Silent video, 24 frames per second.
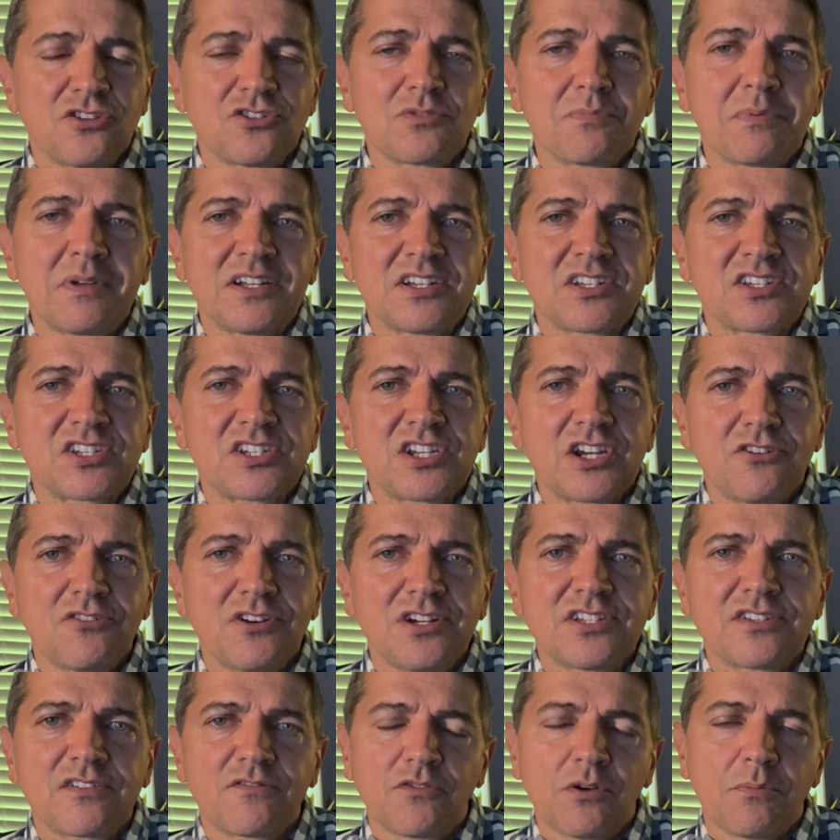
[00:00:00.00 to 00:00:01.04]
there's been a
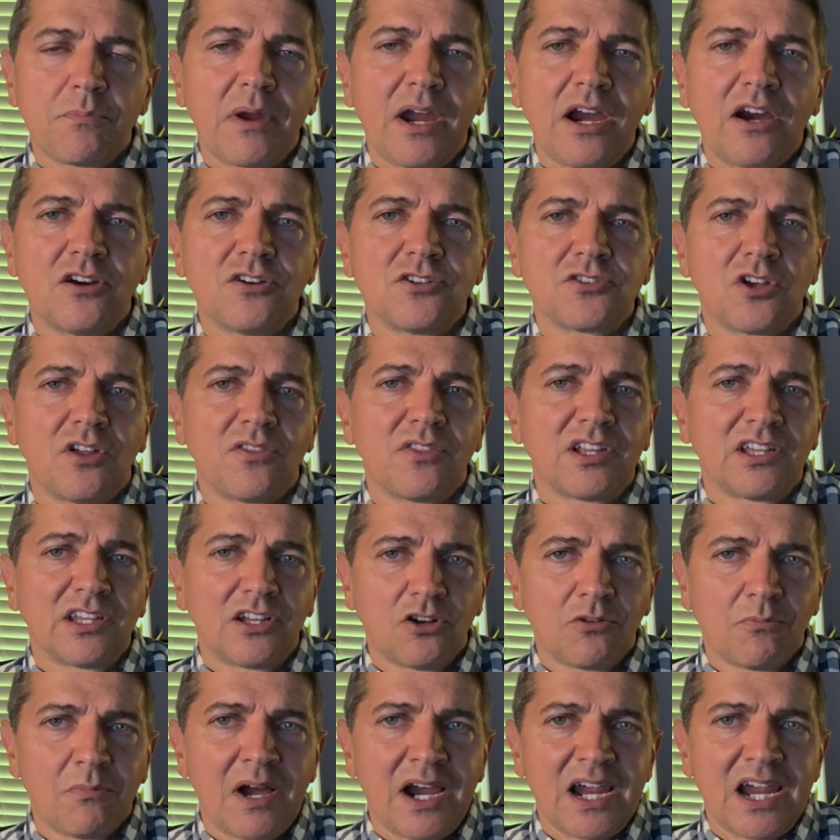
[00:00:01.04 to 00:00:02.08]
series of repairs on the
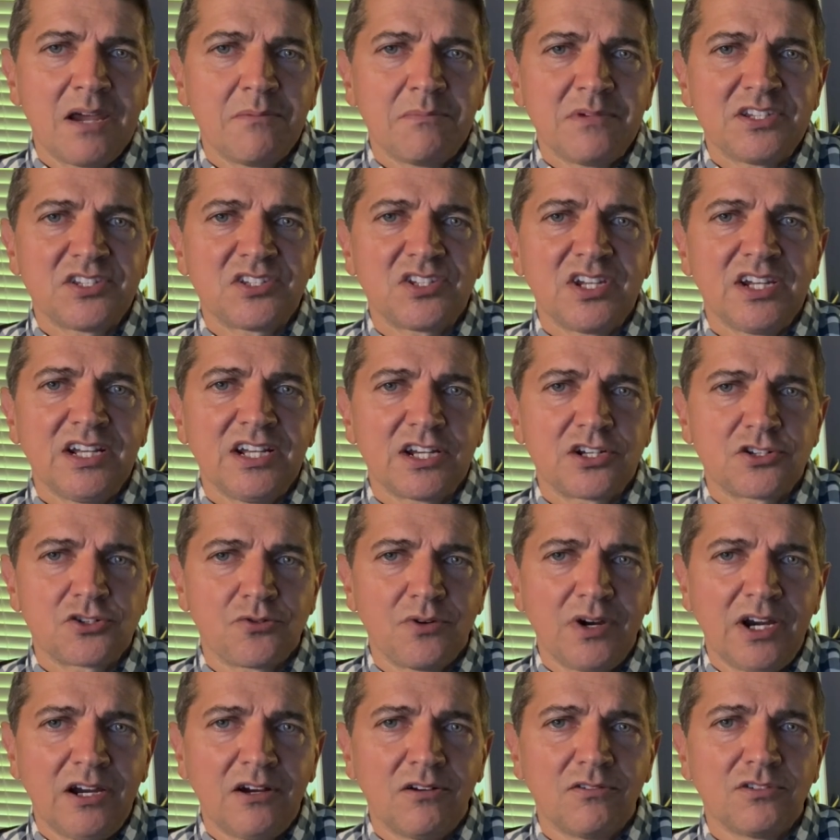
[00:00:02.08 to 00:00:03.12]
Little Miami Scenic
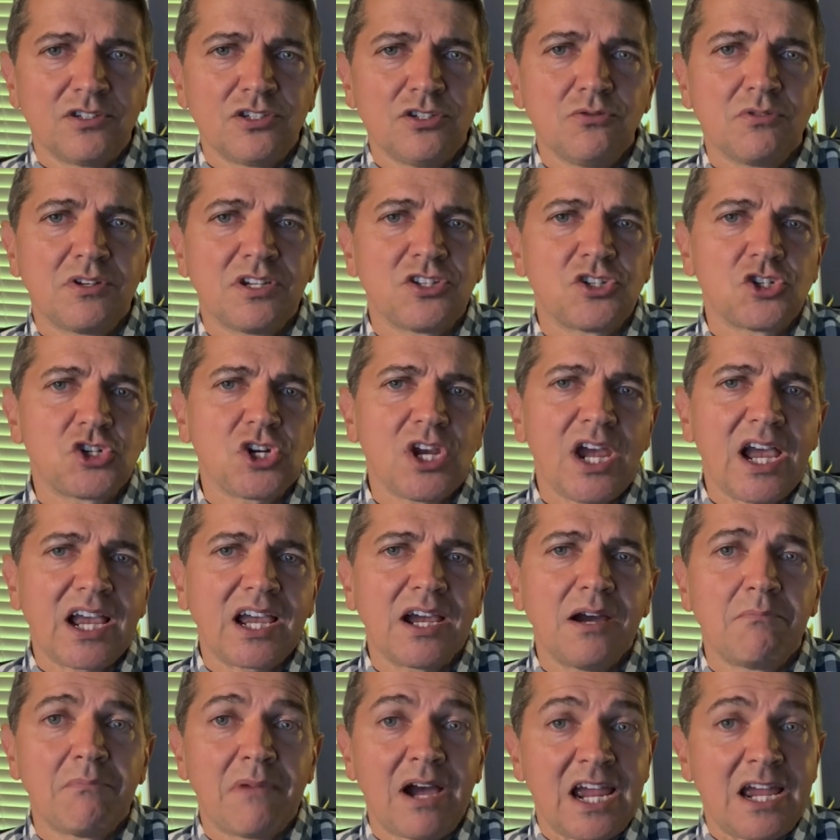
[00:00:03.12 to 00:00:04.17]
Trail. You can
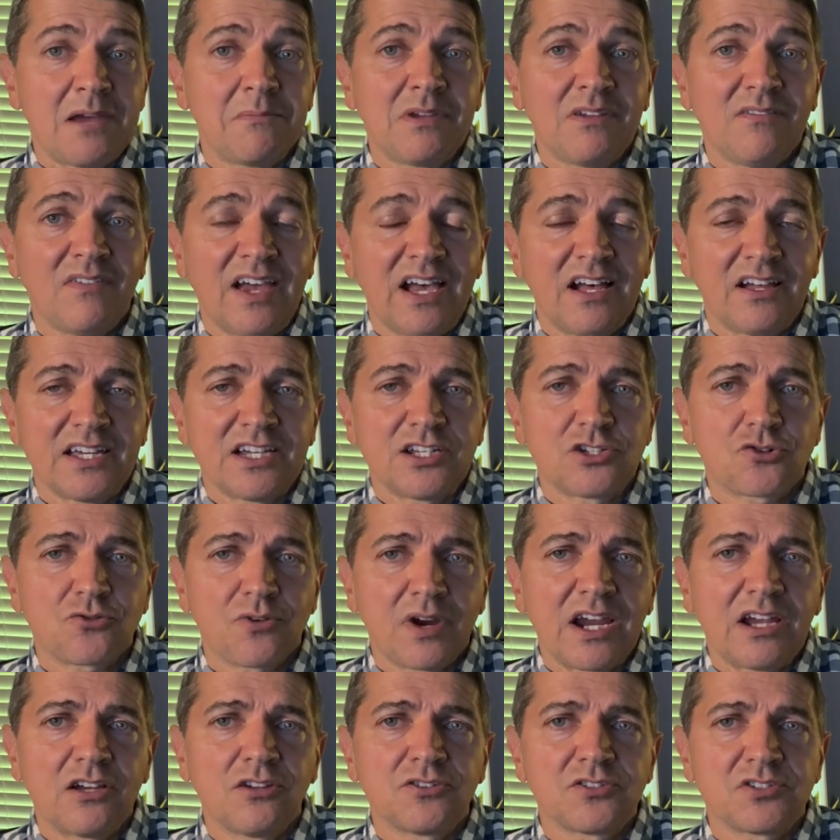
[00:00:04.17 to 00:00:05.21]
check
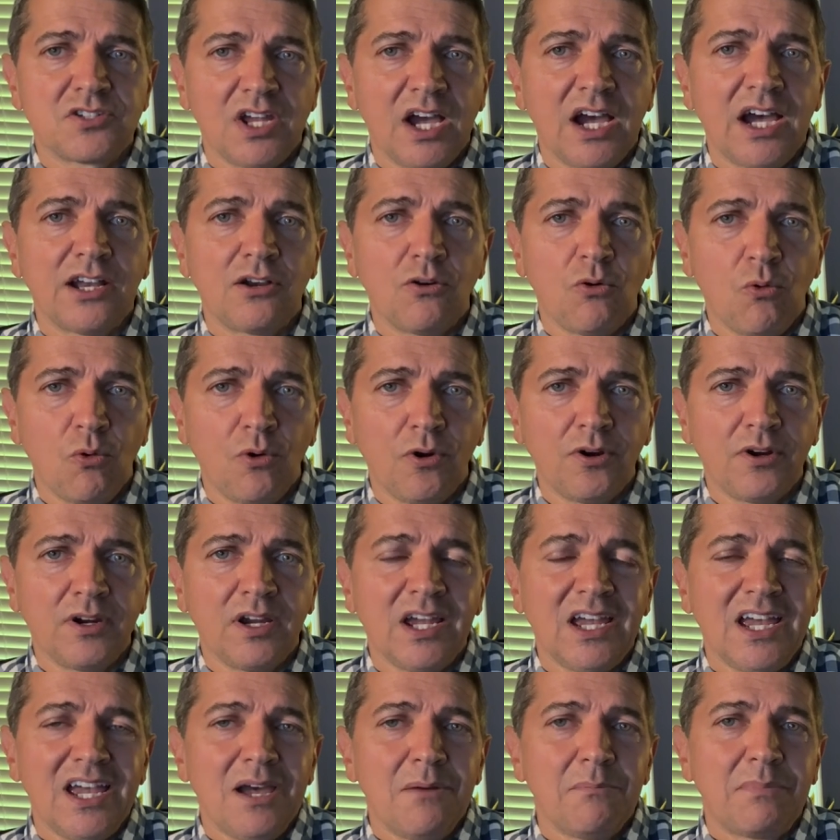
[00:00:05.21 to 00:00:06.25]
miamivalleytrails.org.
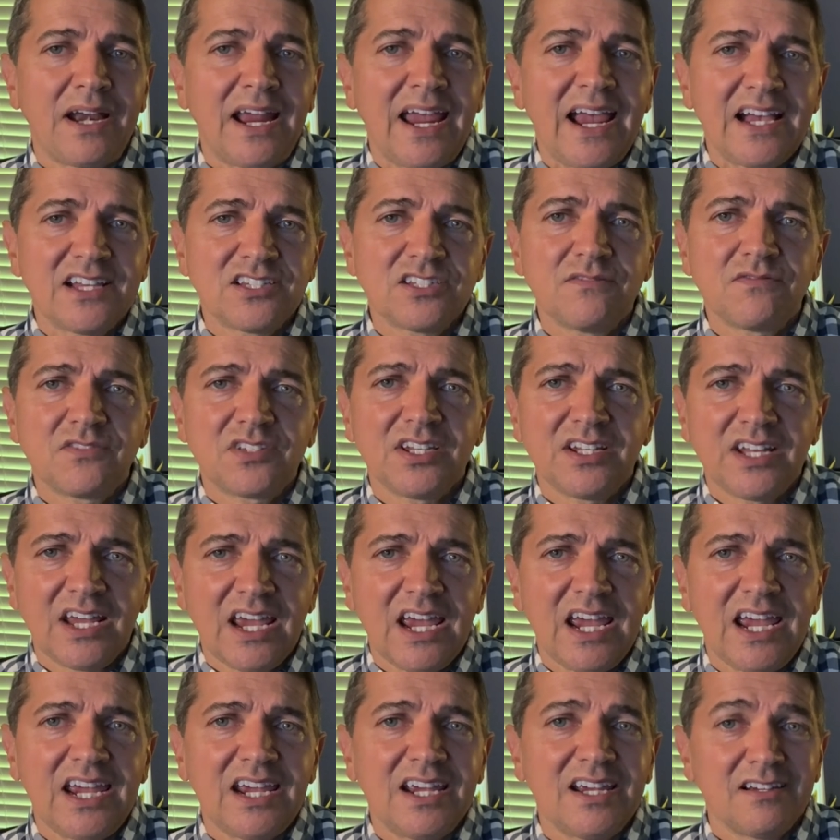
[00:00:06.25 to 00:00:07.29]
But as of
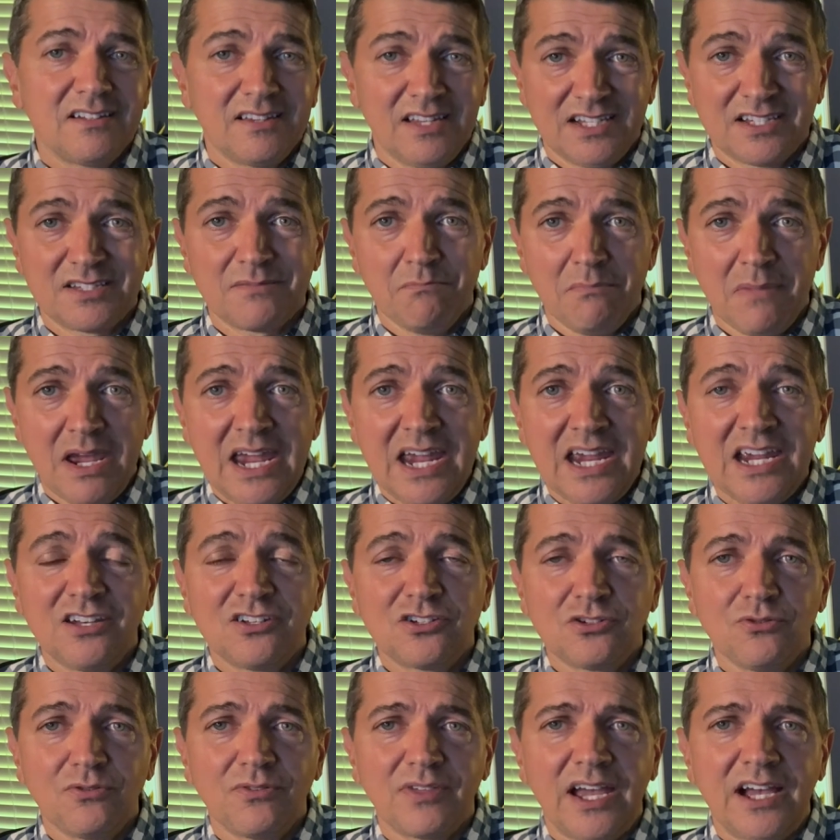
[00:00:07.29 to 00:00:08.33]
today, that's May
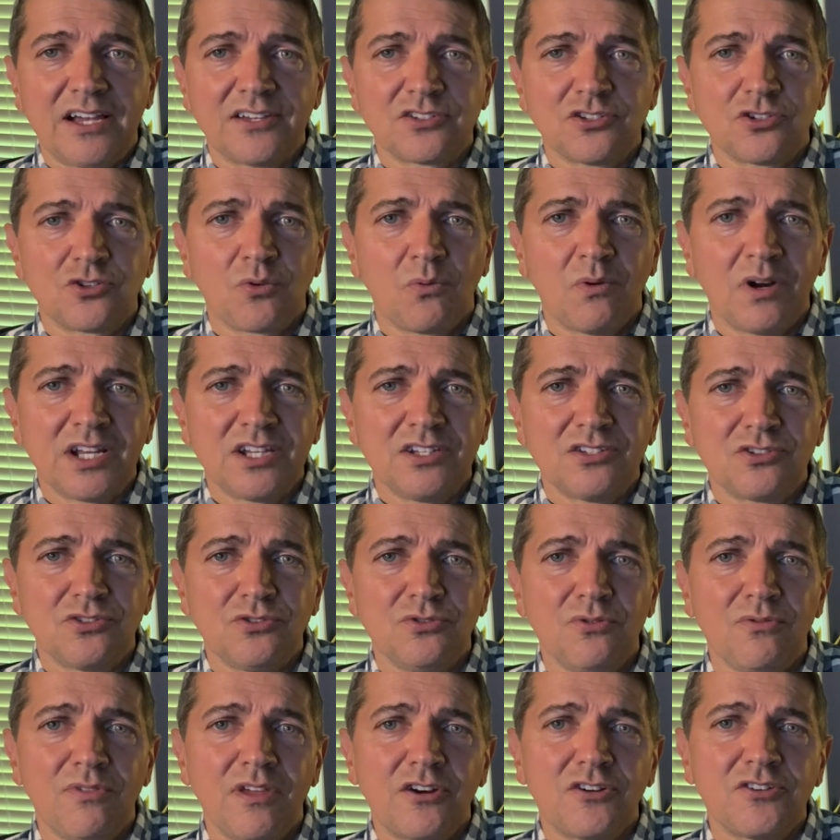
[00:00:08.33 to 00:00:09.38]

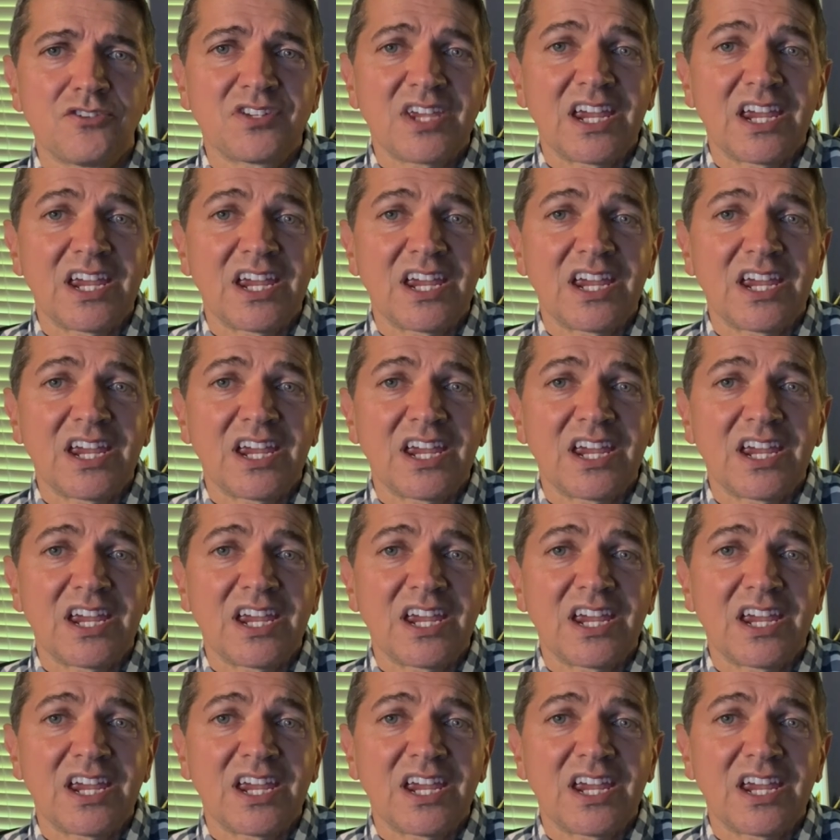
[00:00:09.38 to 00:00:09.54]
2022, there is